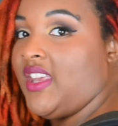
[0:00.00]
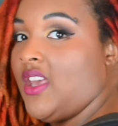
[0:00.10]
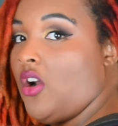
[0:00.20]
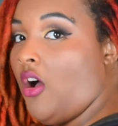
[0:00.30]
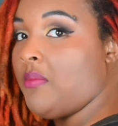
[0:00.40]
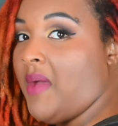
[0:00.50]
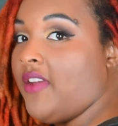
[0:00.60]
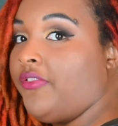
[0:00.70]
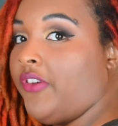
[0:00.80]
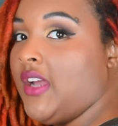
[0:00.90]
it on my
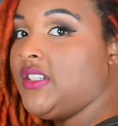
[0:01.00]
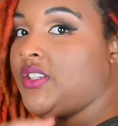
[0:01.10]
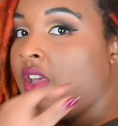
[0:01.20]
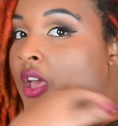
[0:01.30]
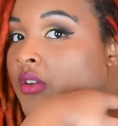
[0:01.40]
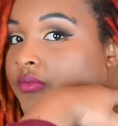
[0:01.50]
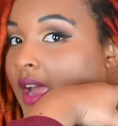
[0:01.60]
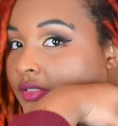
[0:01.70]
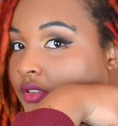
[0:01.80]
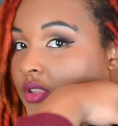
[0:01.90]
front
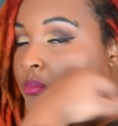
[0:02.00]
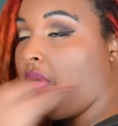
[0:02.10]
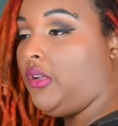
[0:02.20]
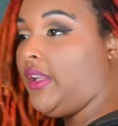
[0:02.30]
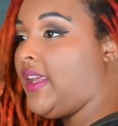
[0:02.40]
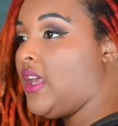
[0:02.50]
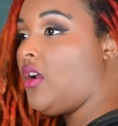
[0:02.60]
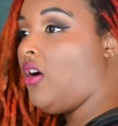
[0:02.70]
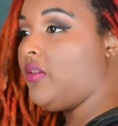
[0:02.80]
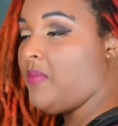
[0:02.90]
rather than pulling it
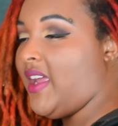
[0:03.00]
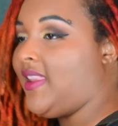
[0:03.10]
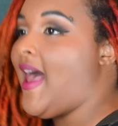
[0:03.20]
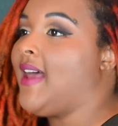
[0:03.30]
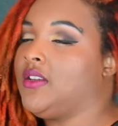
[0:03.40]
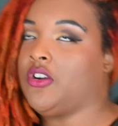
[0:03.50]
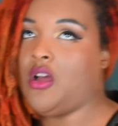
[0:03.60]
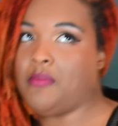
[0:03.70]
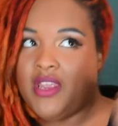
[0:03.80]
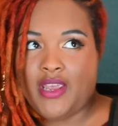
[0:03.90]
on my lap or
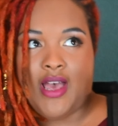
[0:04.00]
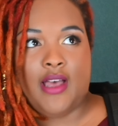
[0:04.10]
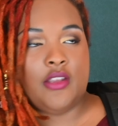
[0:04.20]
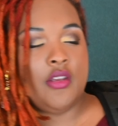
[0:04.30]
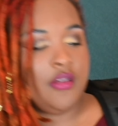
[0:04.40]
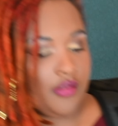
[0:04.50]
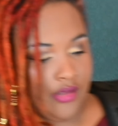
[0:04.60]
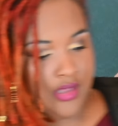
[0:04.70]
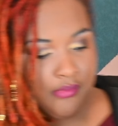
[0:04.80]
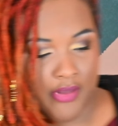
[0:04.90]
on
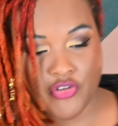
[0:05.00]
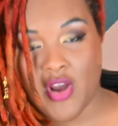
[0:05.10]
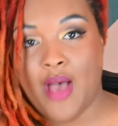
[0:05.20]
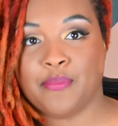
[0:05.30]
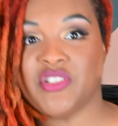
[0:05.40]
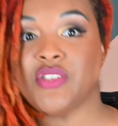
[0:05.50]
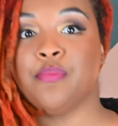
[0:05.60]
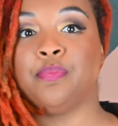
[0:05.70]
my traps.